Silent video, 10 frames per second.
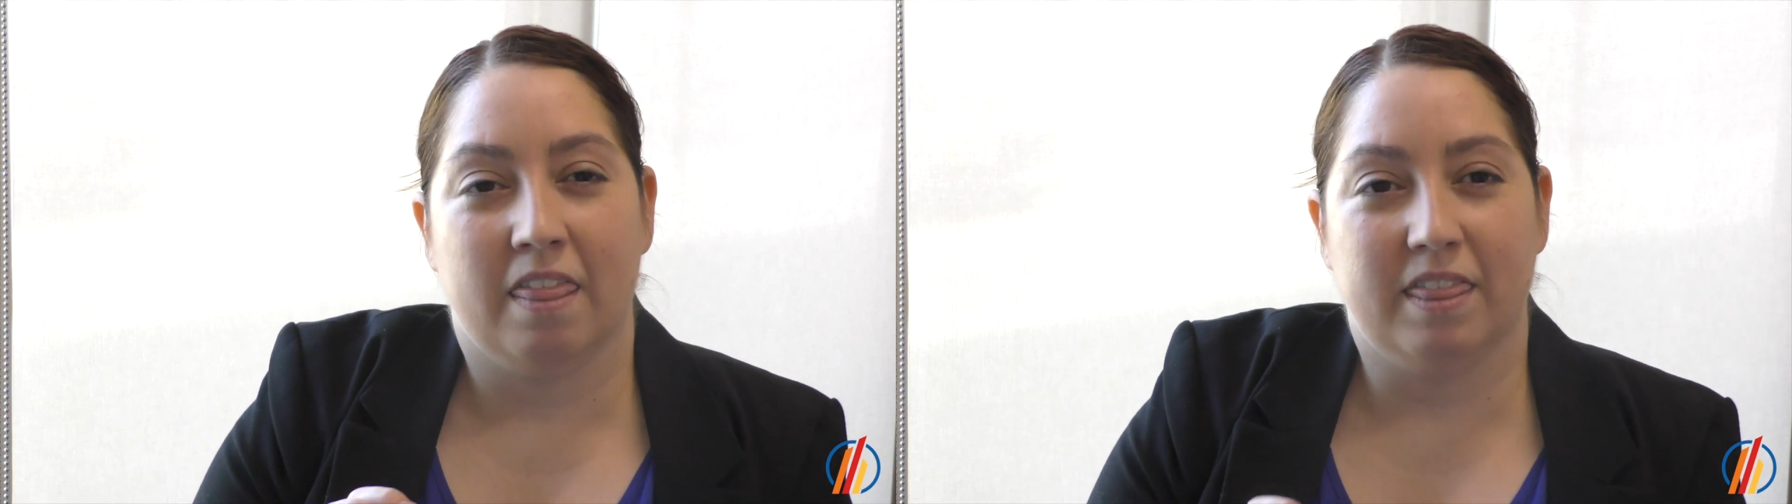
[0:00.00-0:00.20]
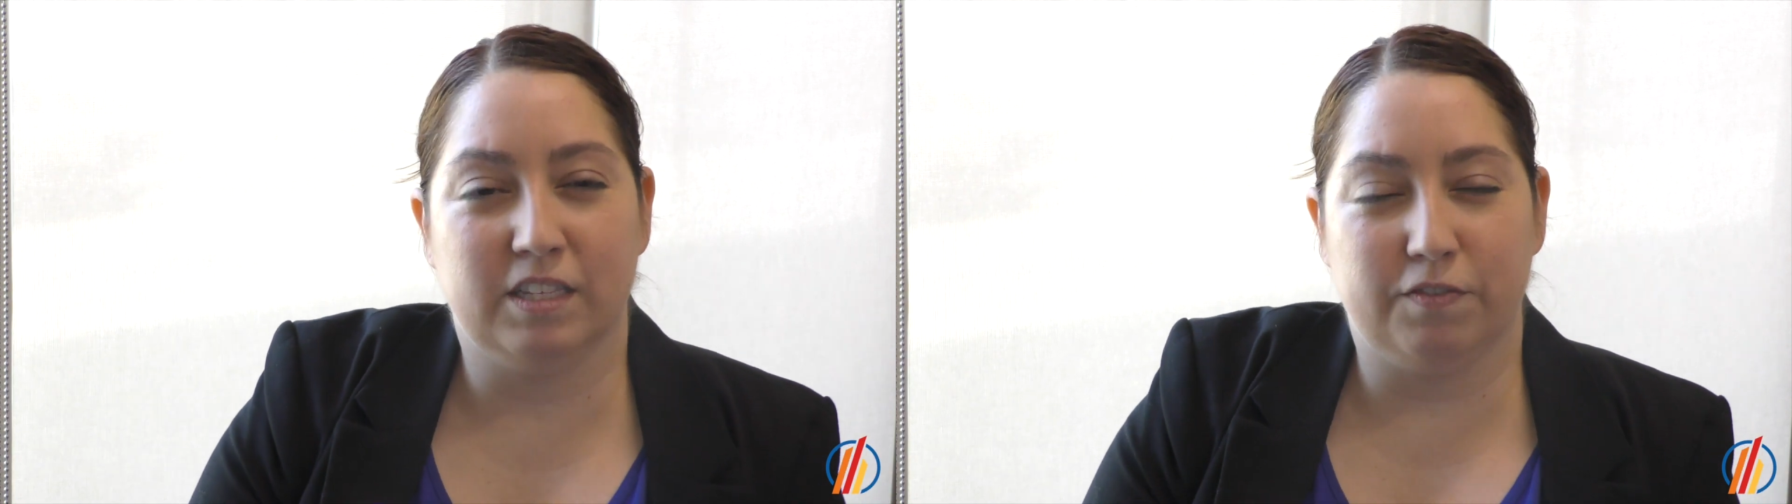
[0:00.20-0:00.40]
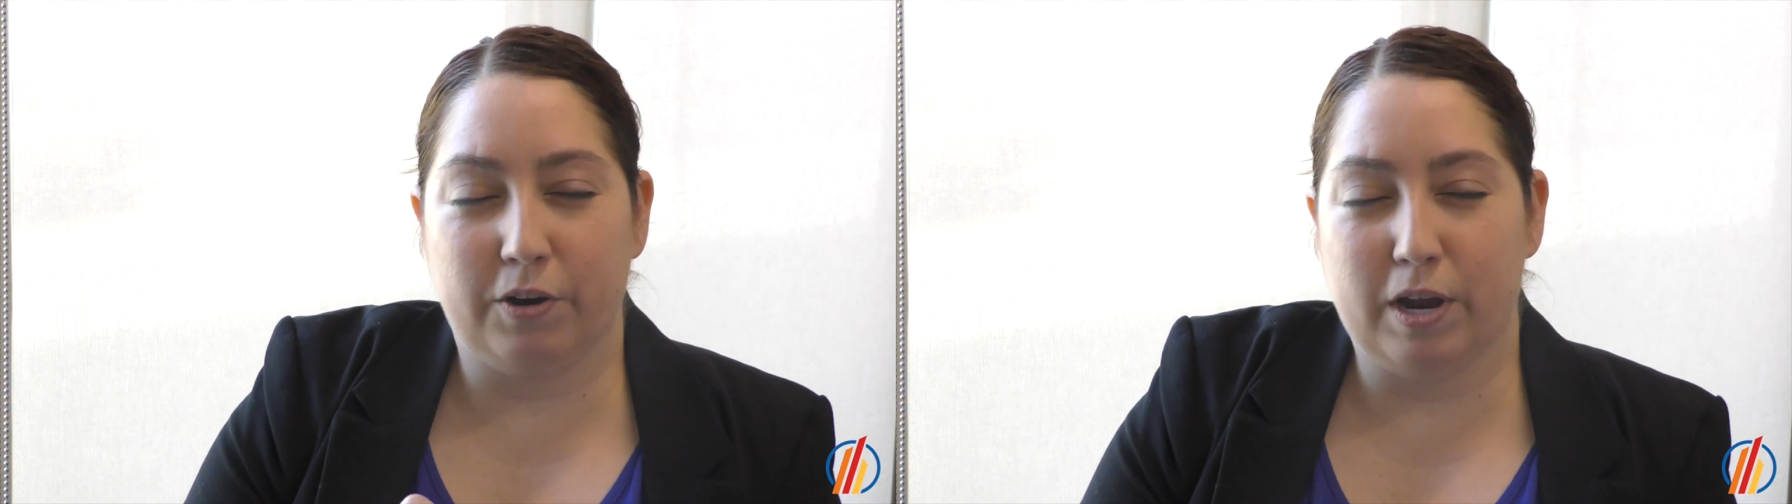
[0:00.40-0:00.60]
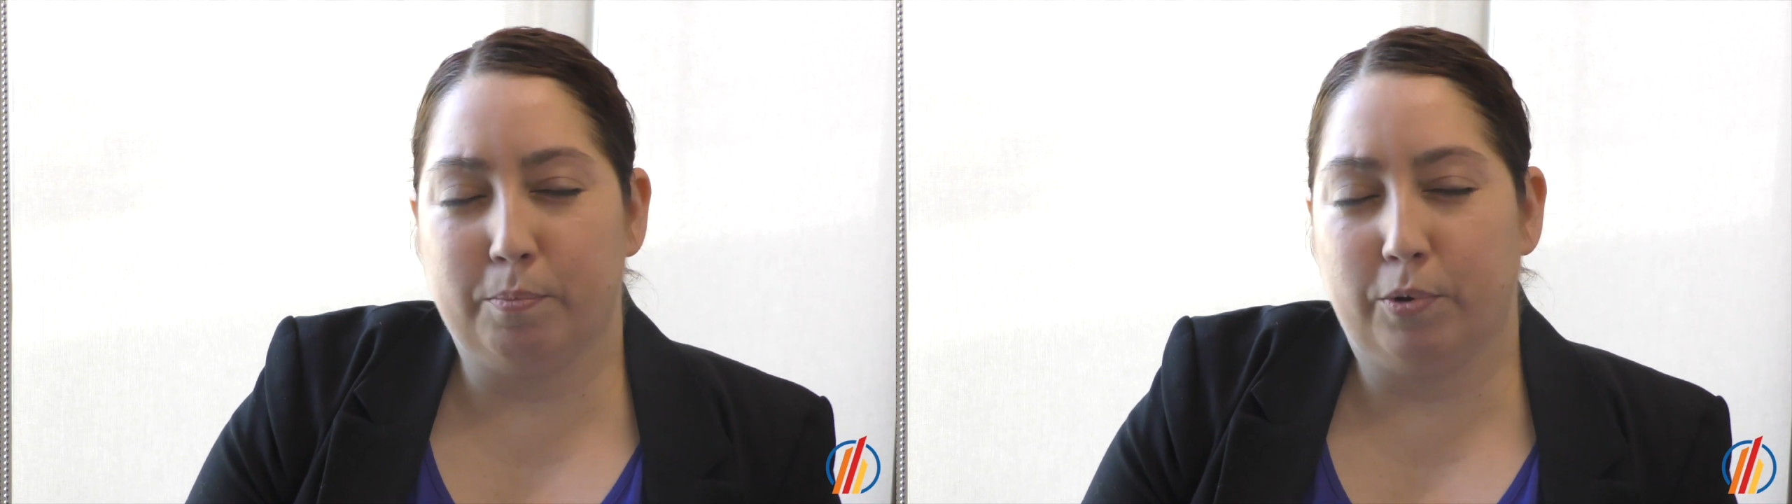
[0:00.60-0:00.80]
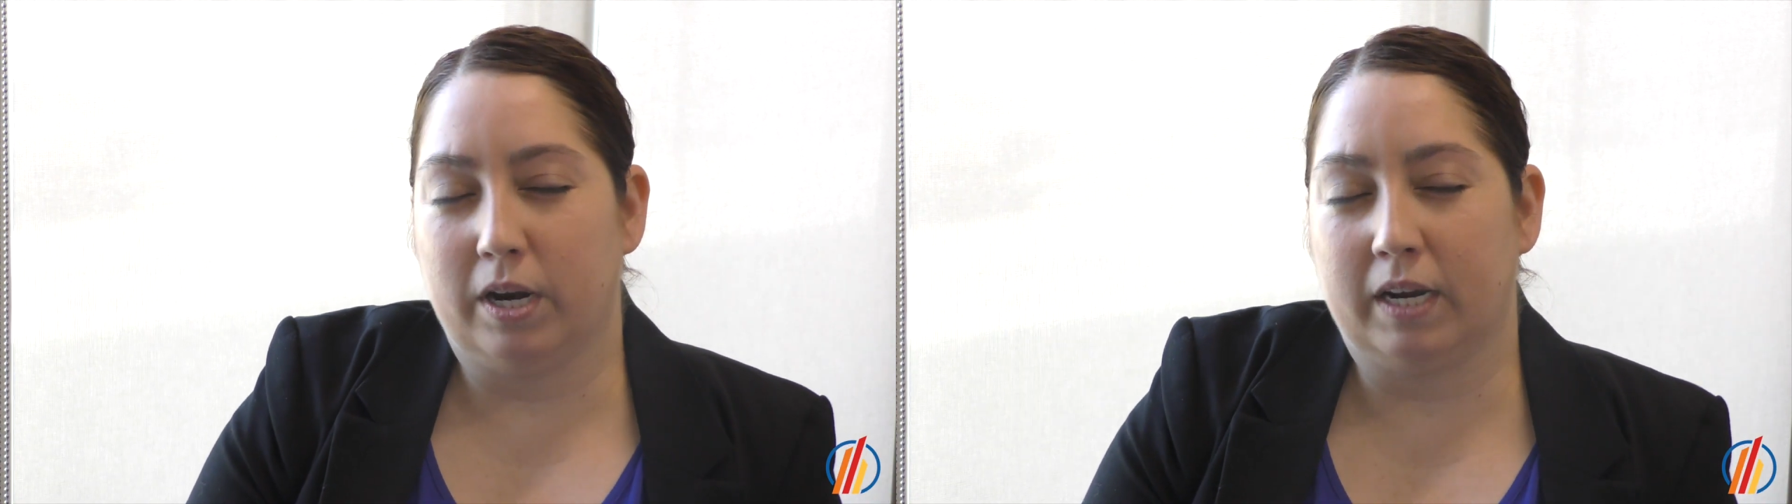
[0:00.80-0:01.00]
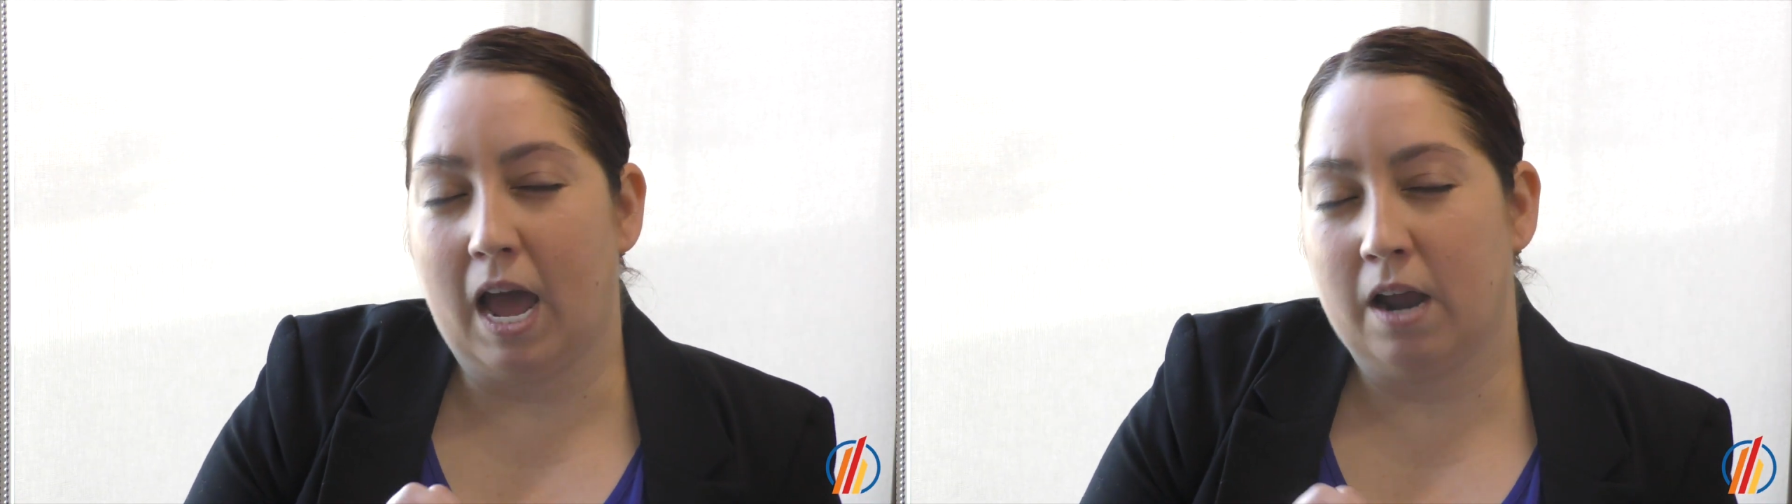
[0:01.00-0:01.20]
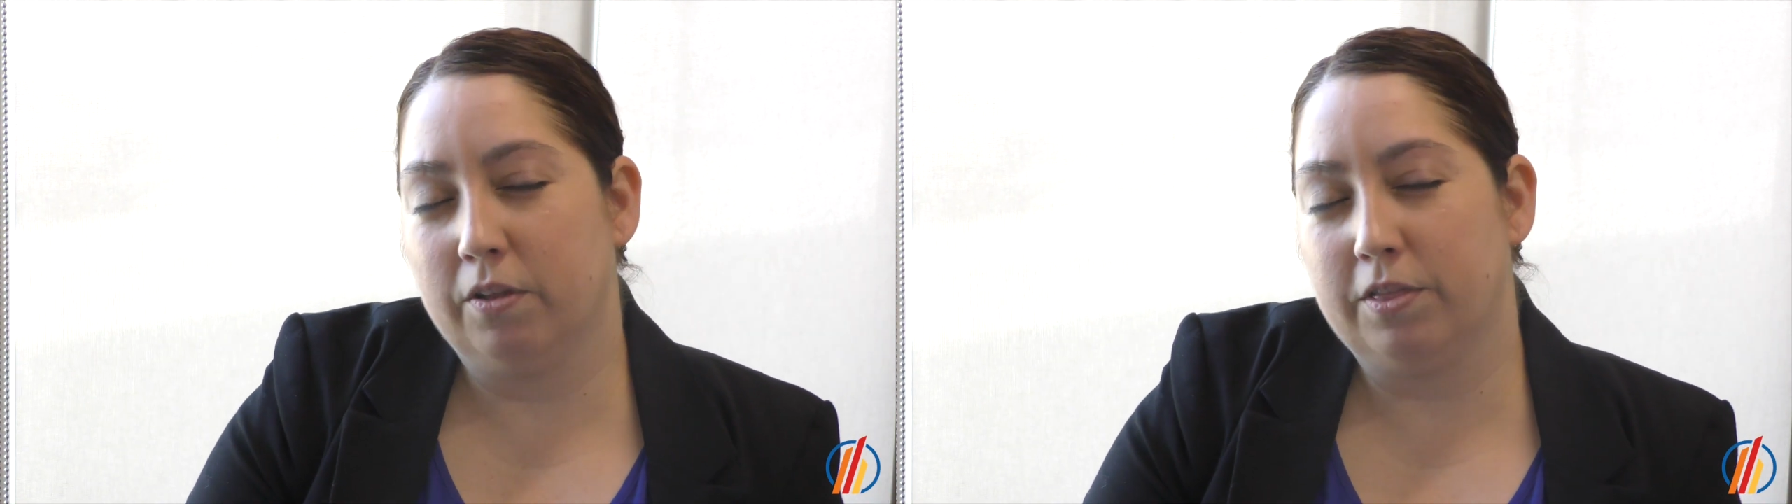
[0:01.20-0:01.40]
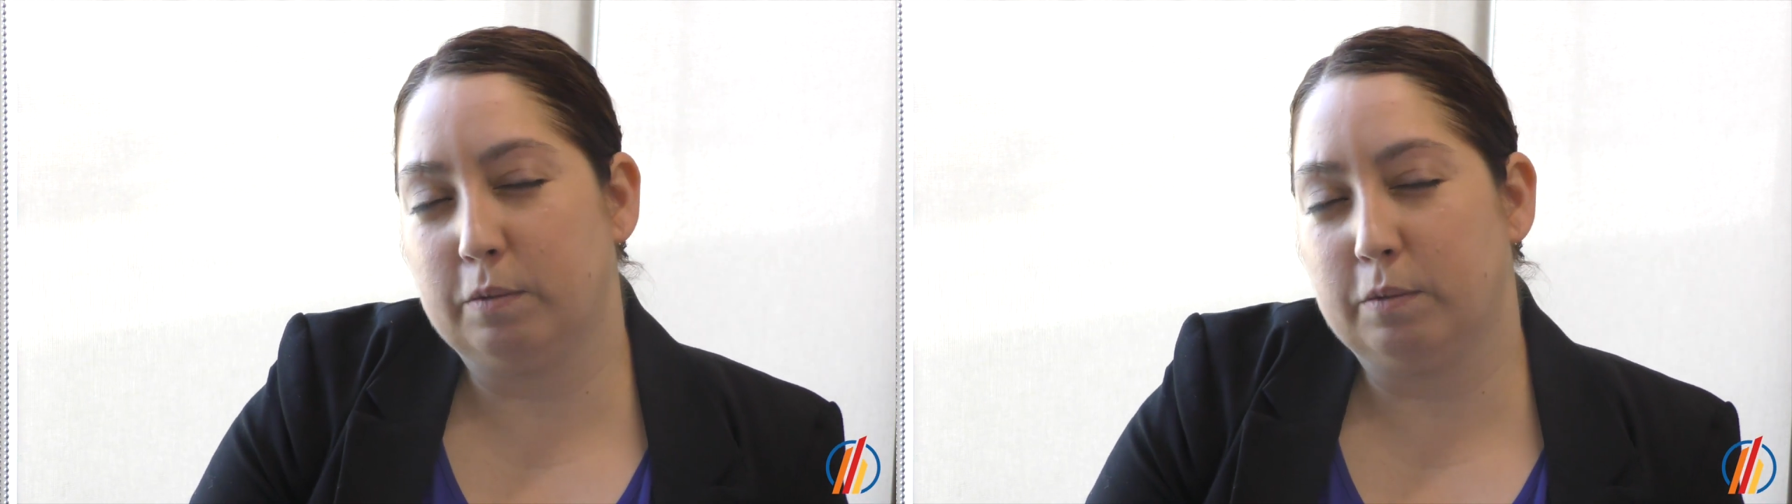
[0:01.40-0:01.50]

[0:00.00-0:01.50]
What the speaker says: That's very important. I don't